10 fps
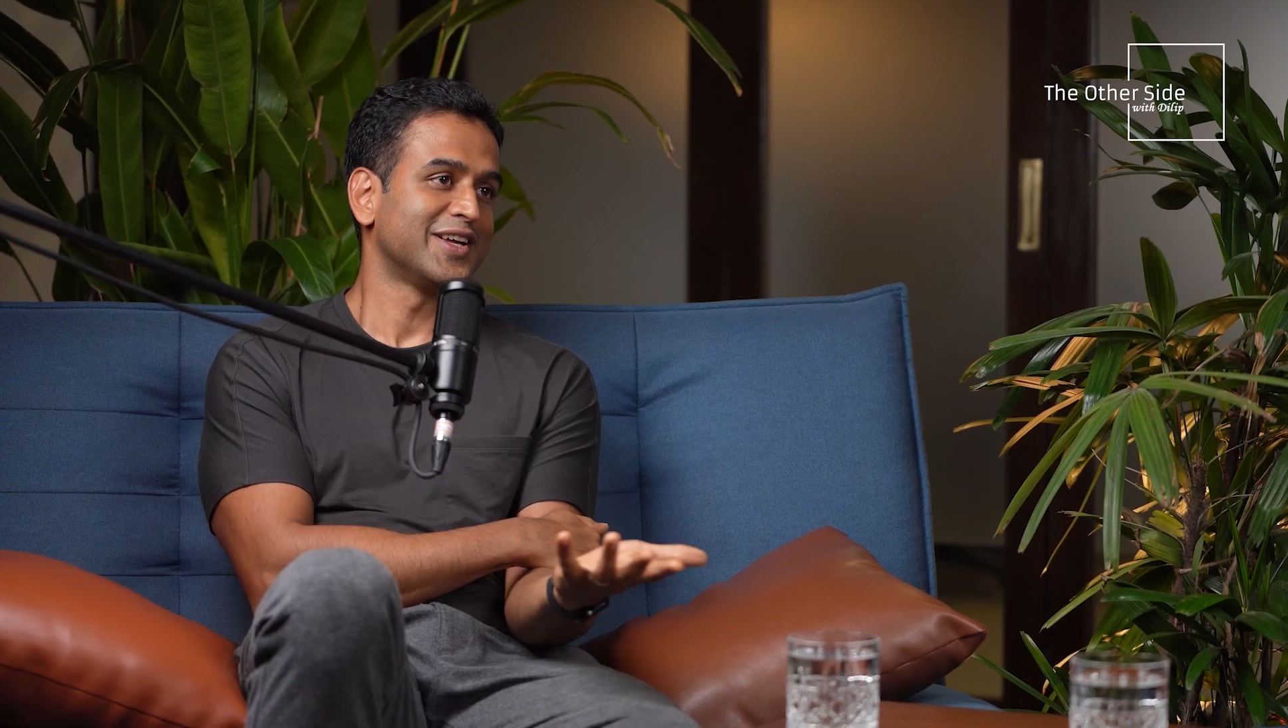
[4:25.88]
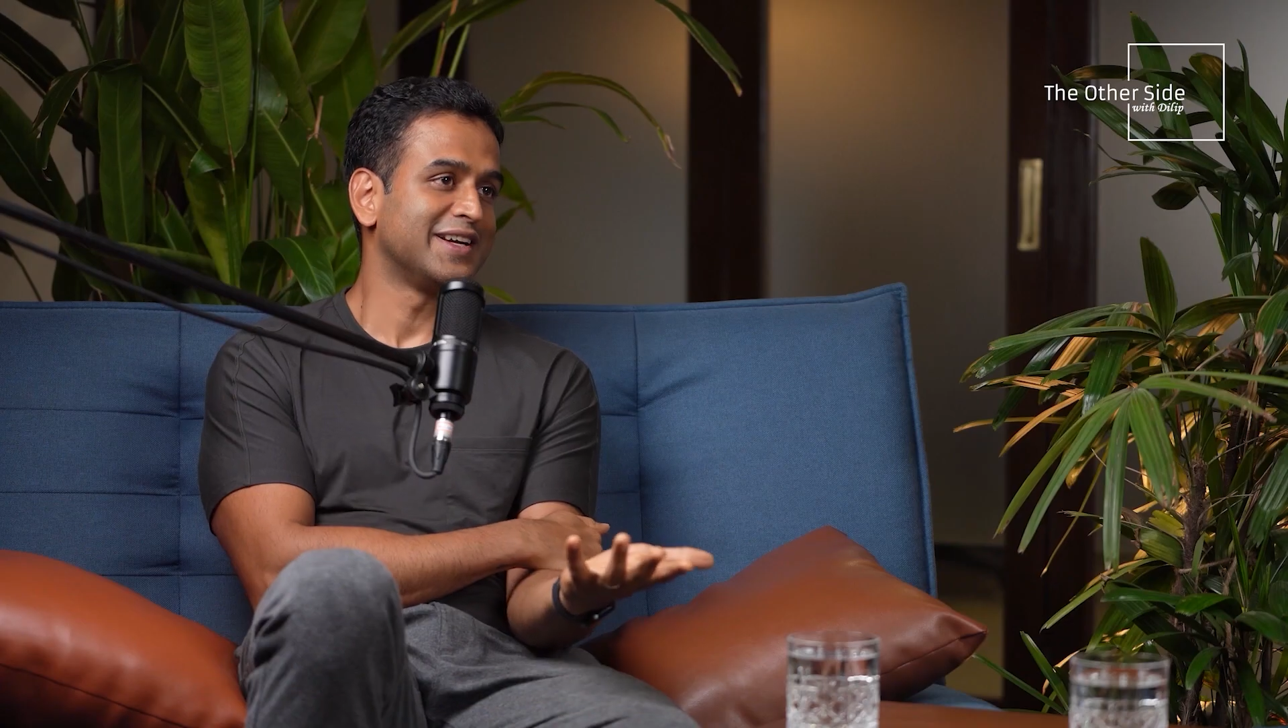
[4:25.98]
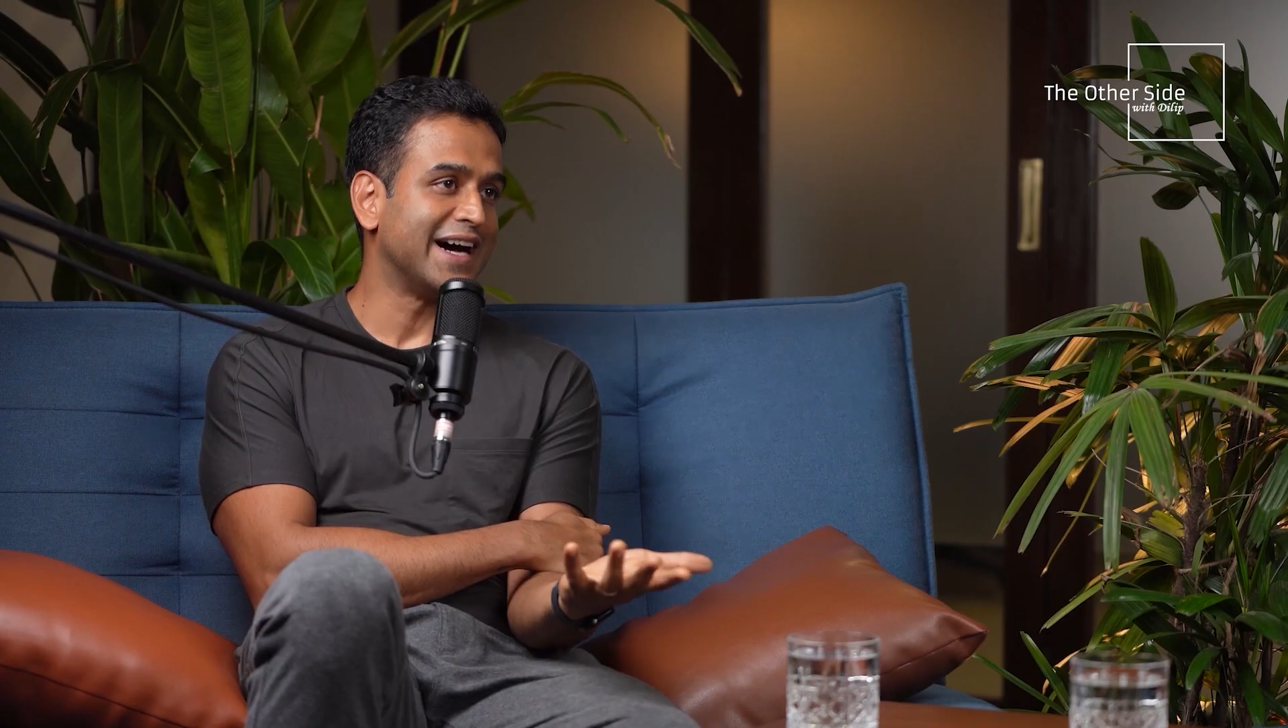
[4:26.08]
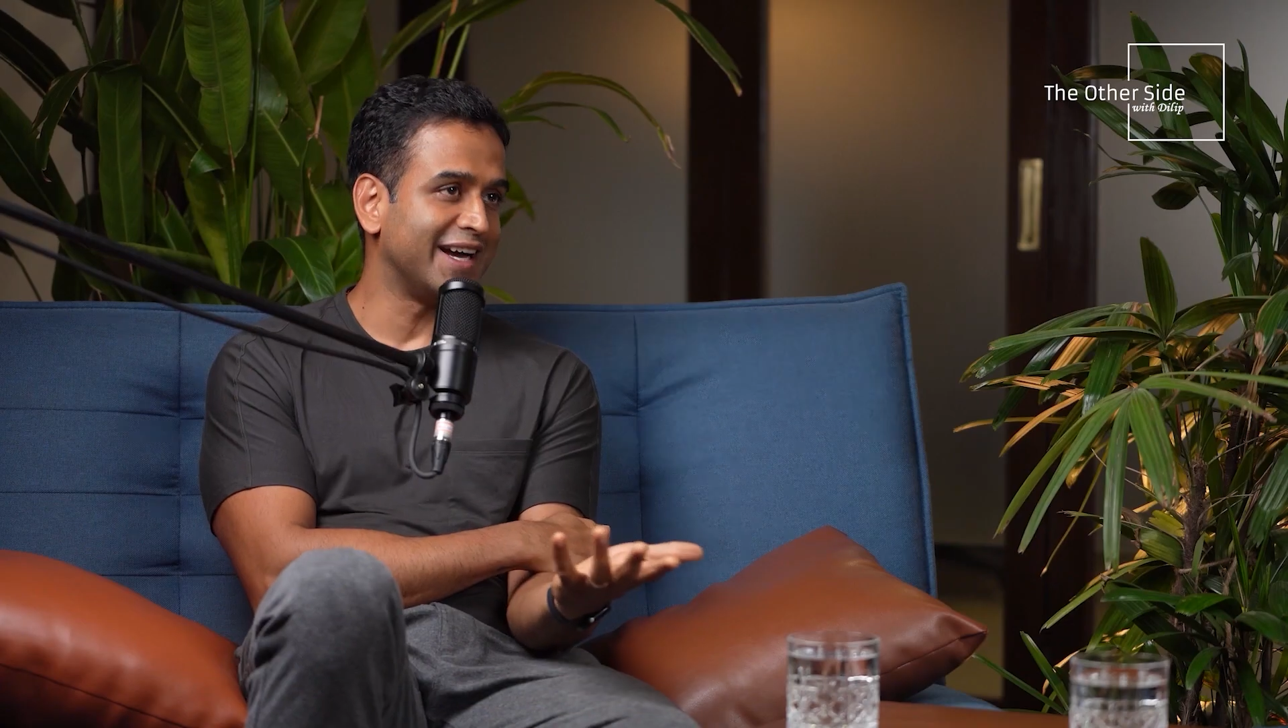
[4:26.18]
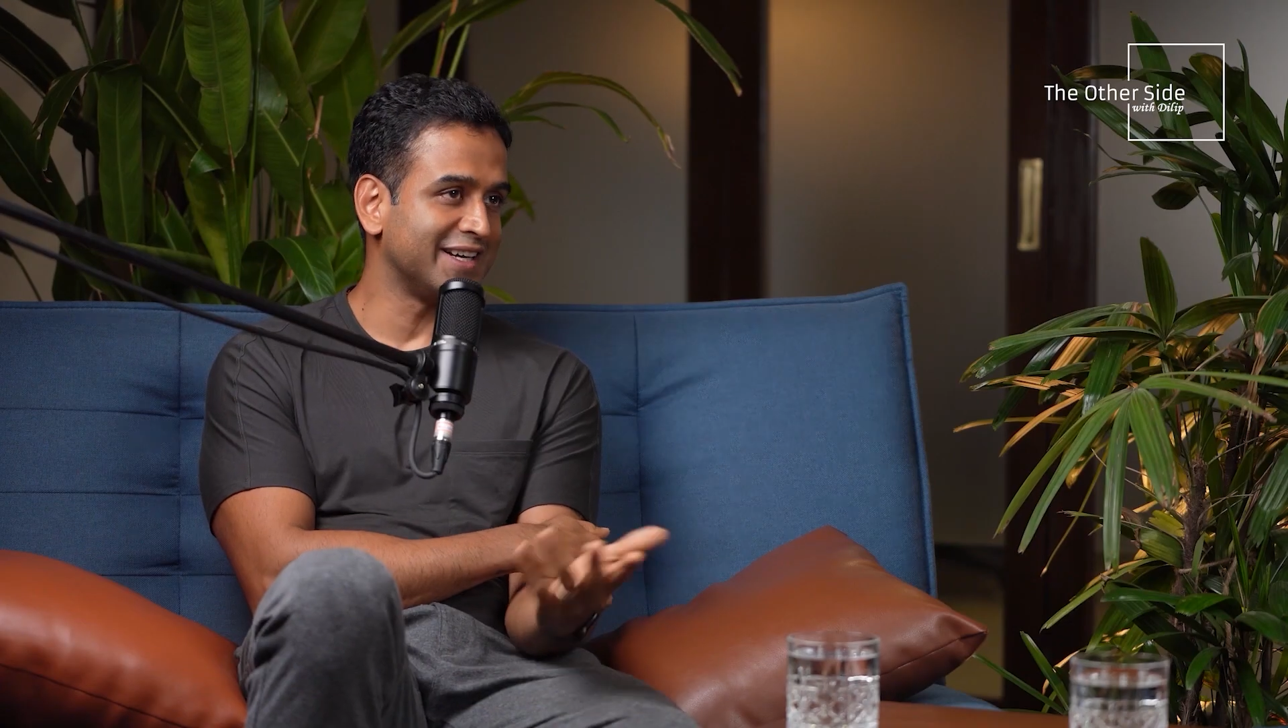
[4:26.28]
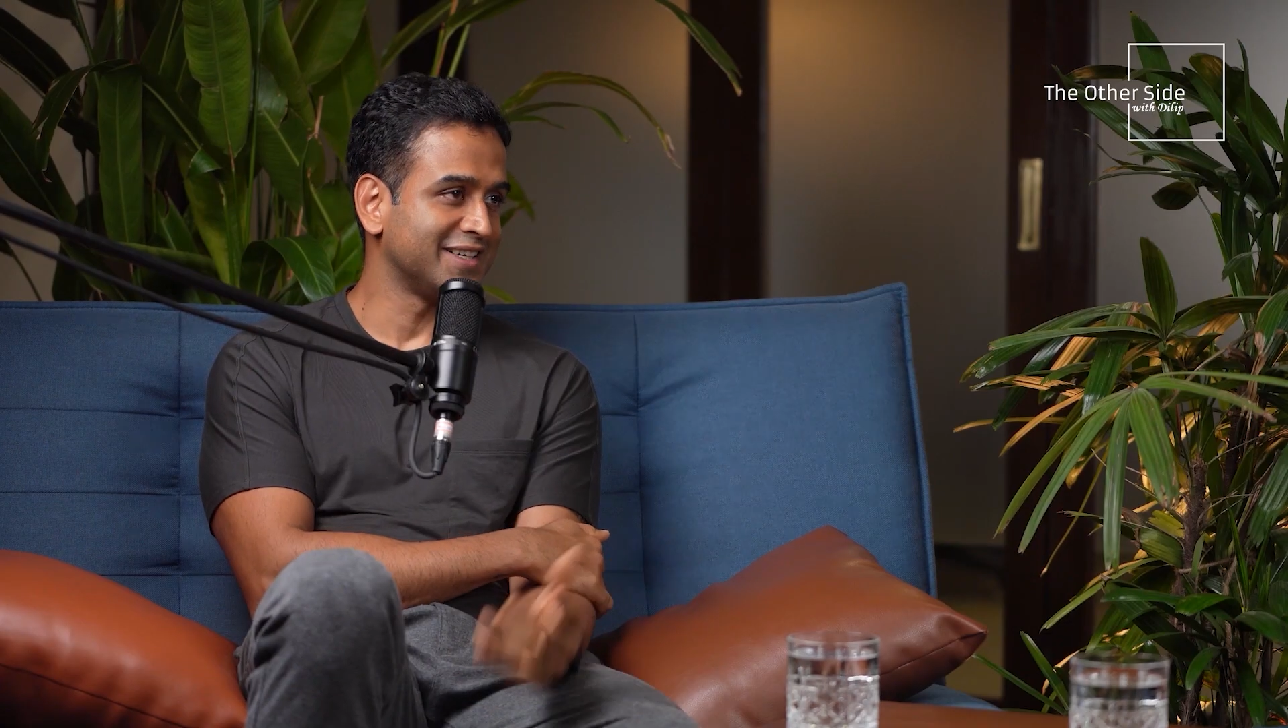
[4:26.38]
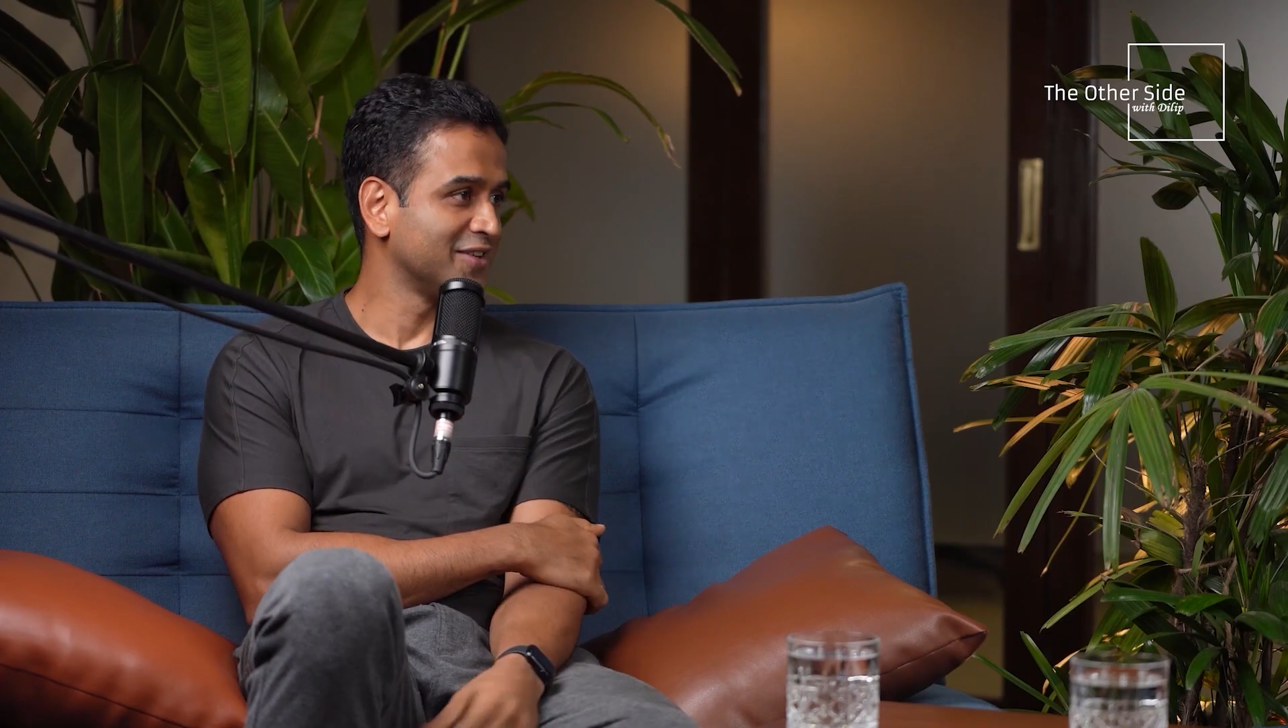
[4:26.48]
a diet.